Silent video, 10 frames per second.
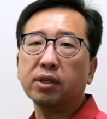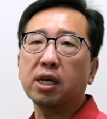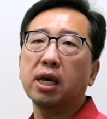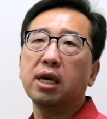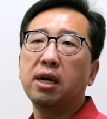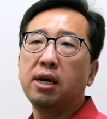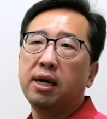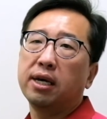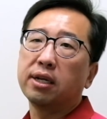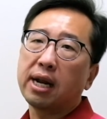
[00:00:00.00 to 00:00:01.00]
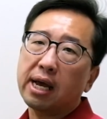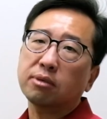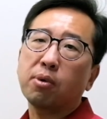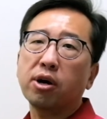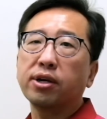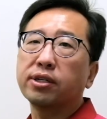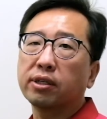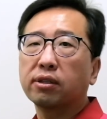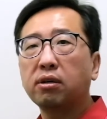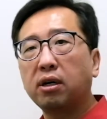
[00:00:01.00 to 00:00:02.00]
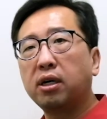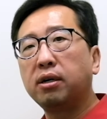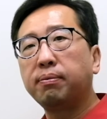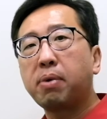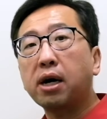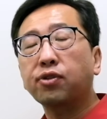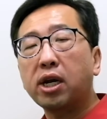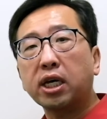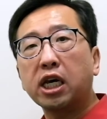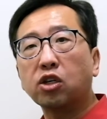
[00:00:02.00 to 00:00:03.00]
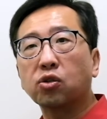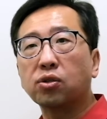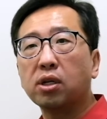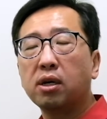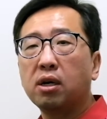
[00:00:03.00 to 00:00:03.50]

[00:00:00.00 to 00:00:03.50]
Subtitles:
Okay. And the last part is park dedication.